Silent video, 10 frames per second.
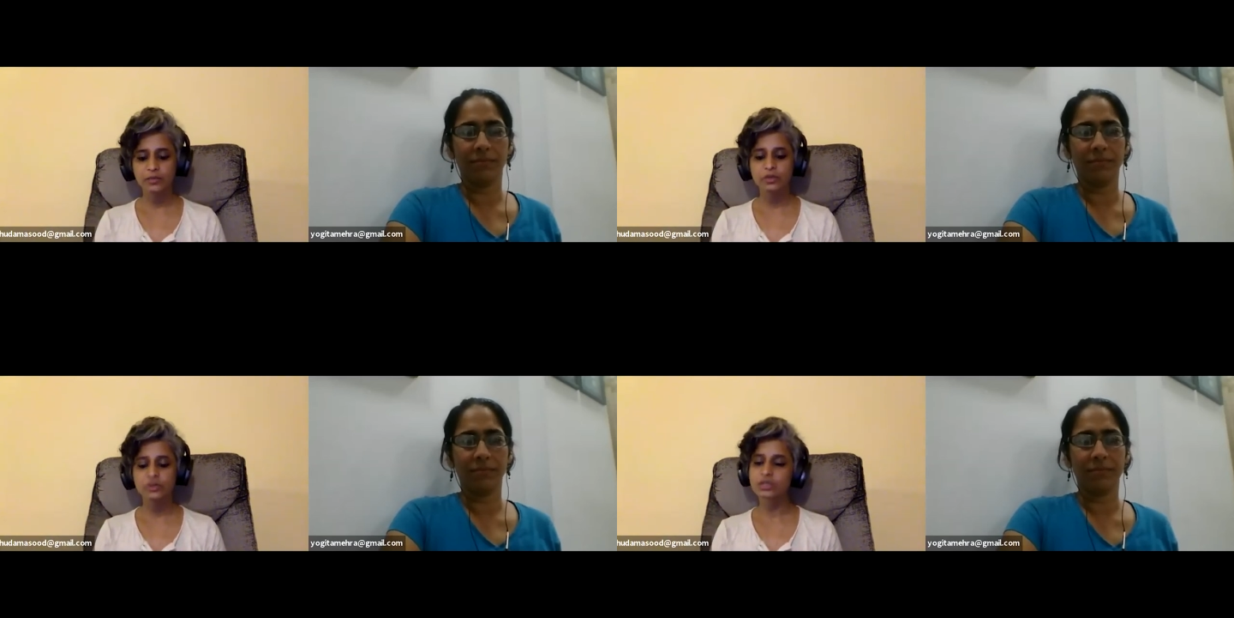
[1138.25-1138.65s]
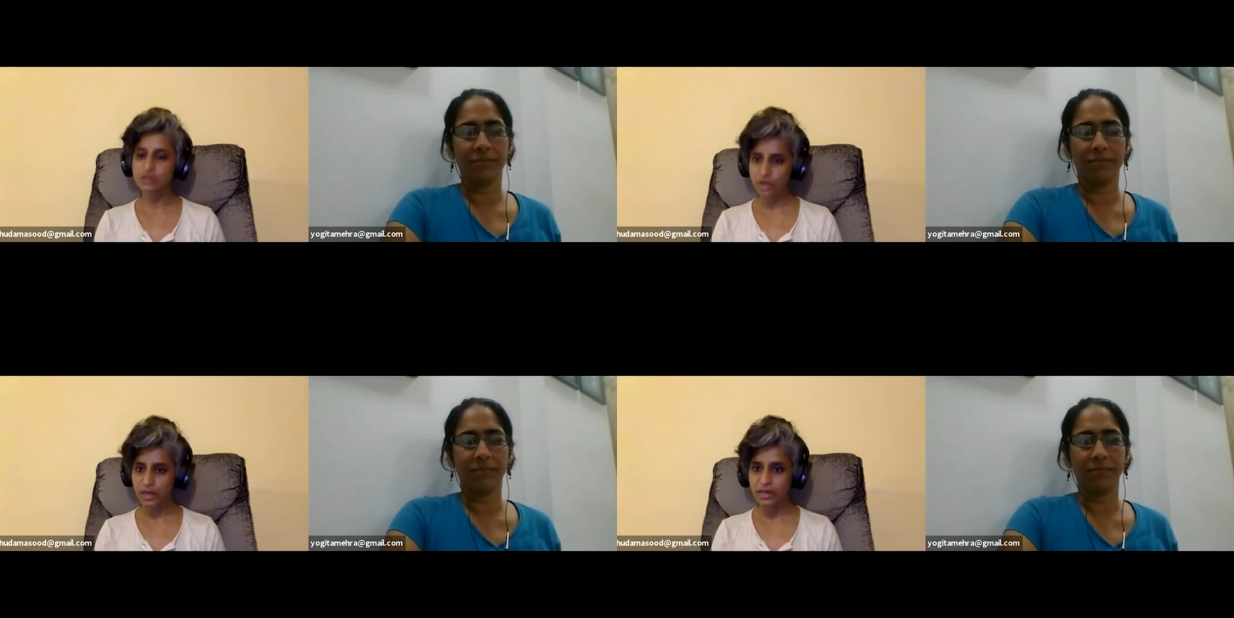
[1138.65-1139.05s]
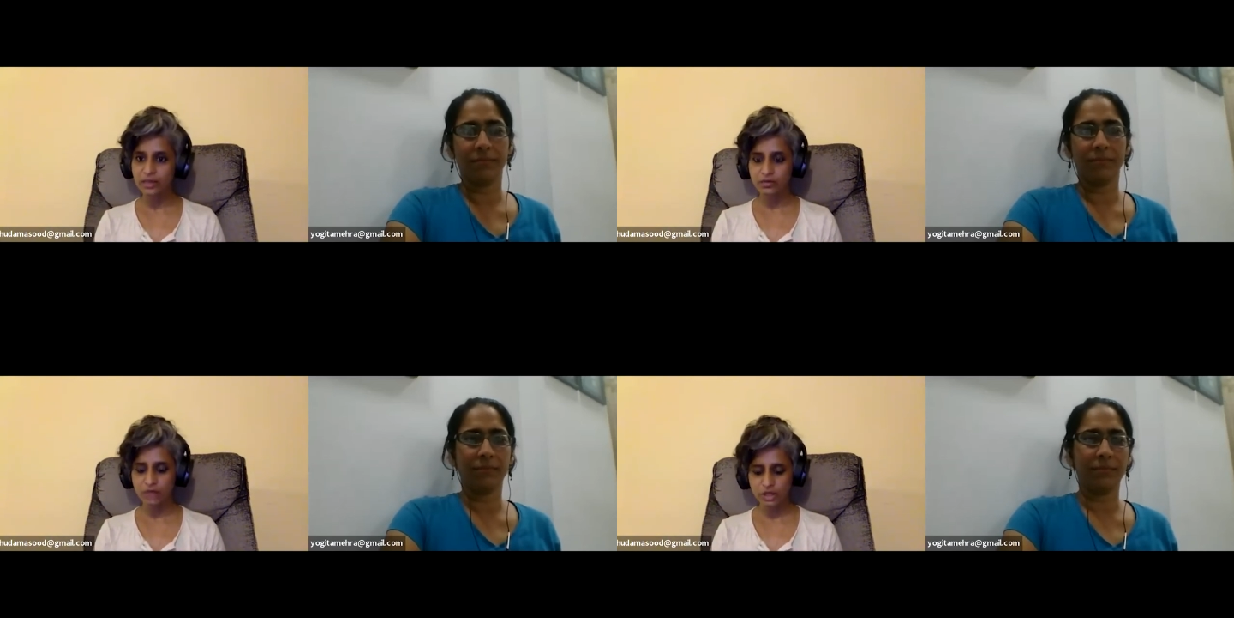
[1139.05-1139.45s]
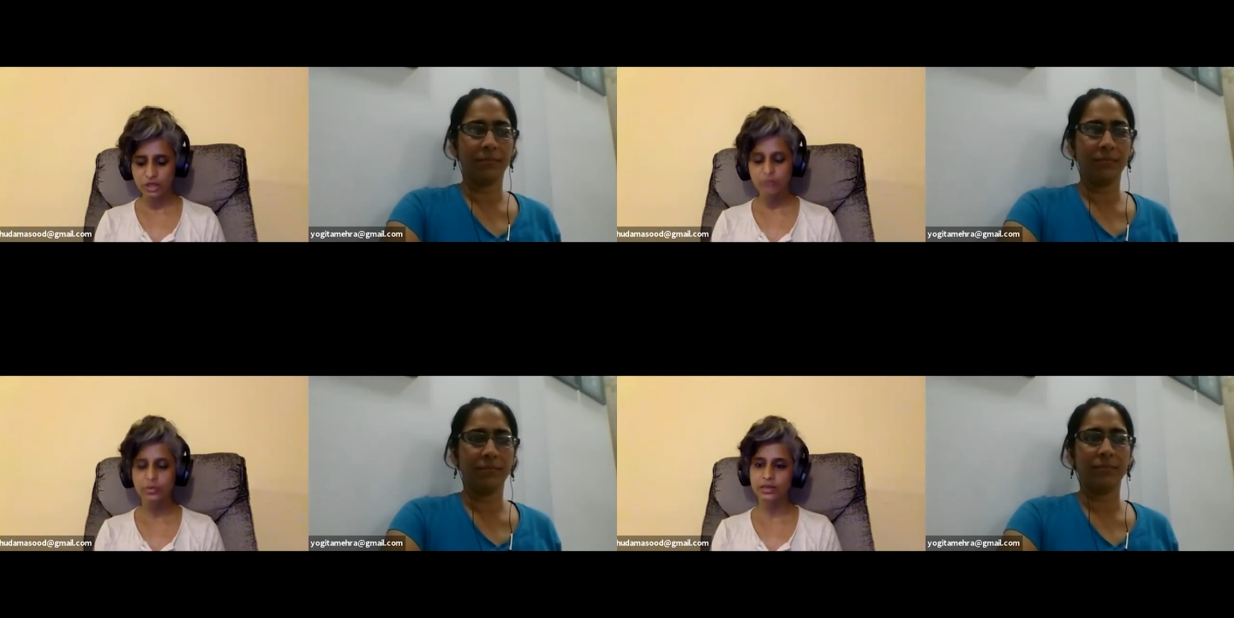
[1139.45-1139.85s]
Speaker 1: They're still trying in
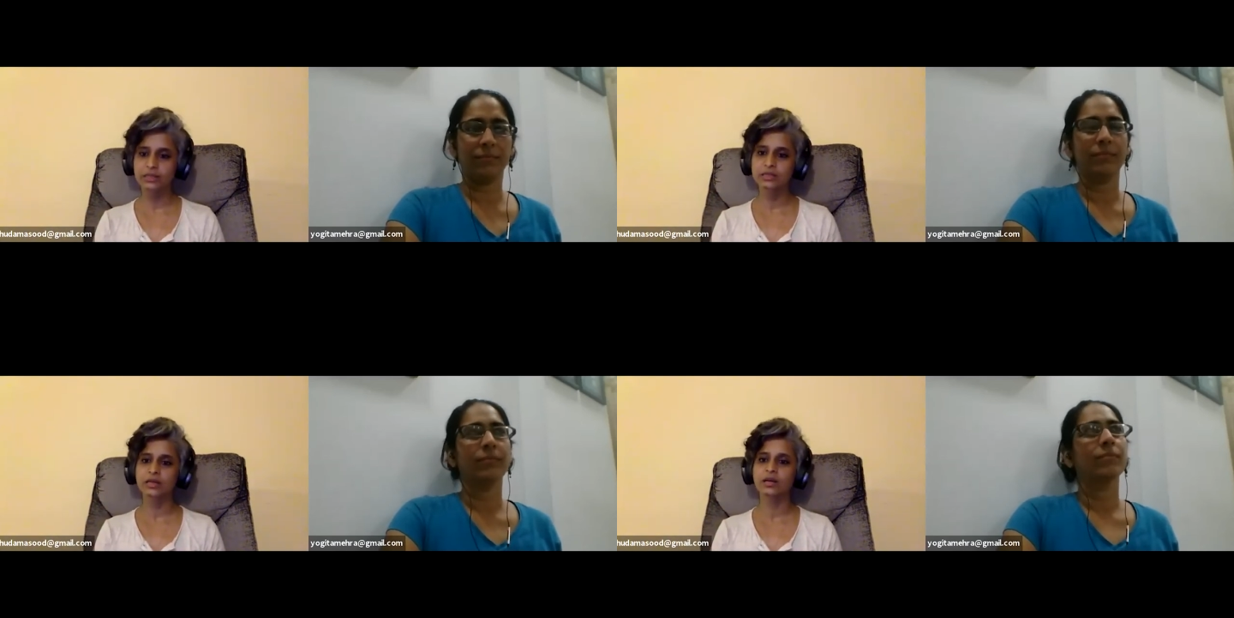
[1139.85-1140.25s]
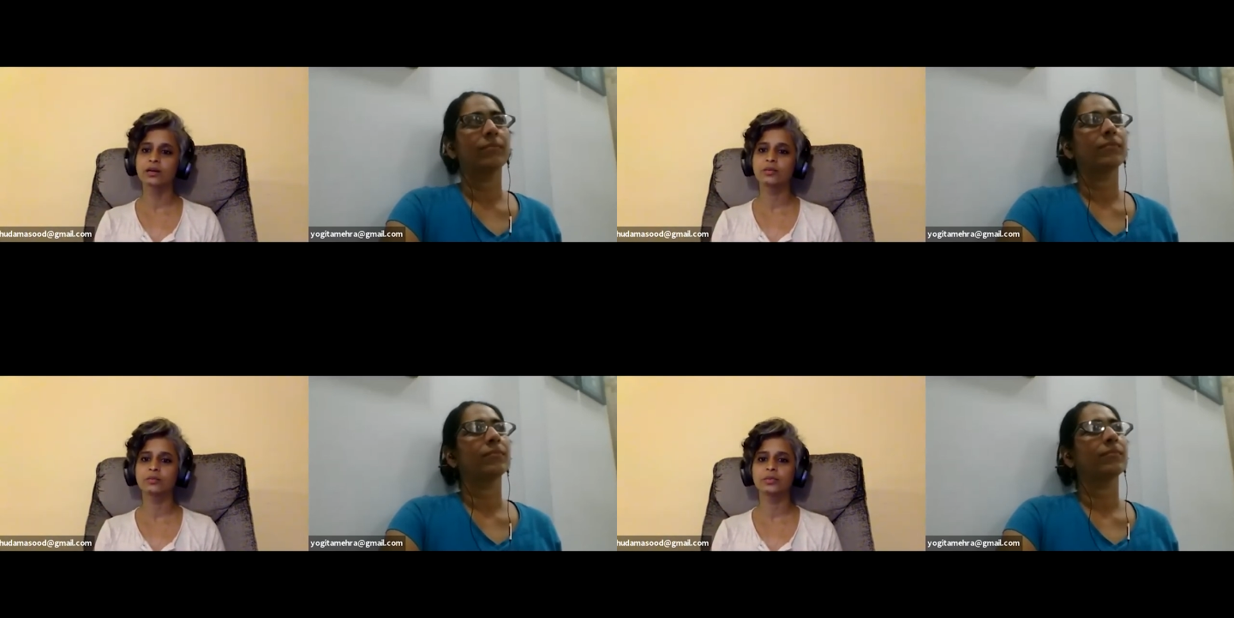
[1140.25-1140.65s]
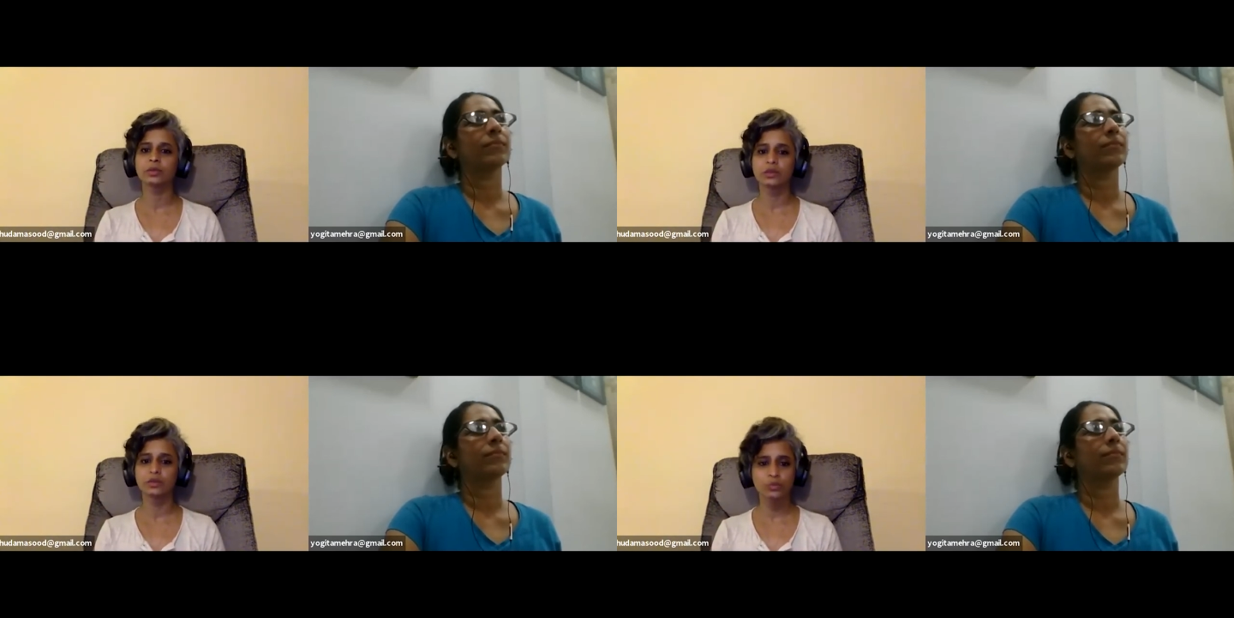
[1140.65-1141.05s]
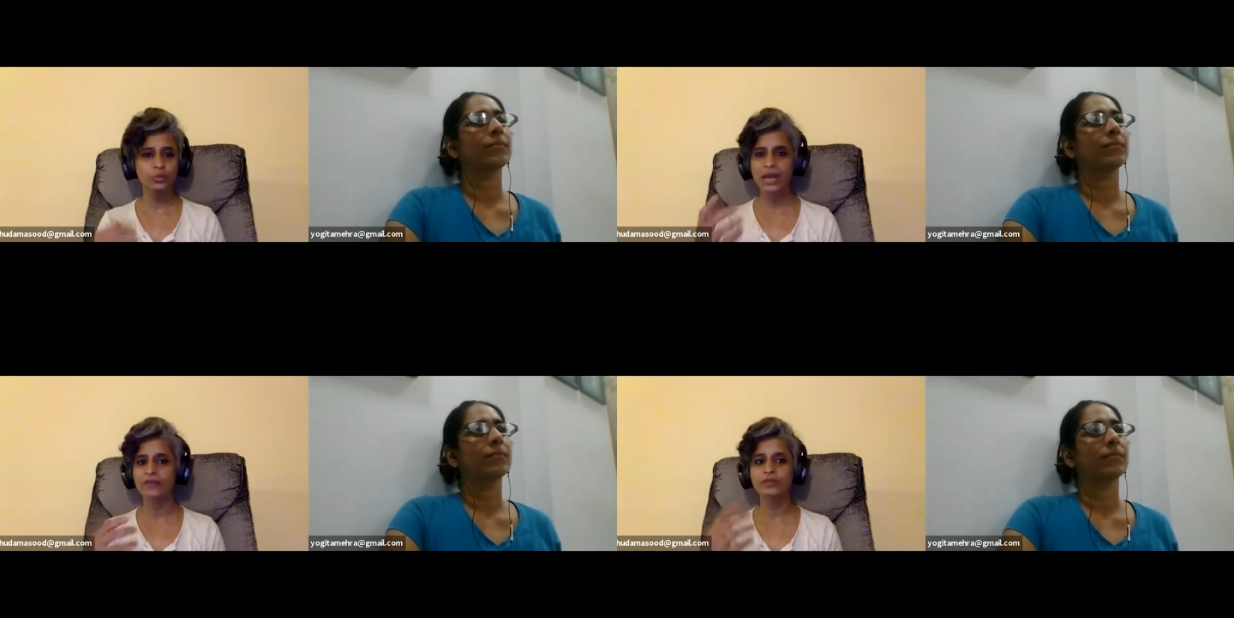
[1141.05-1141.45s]
Russia, but we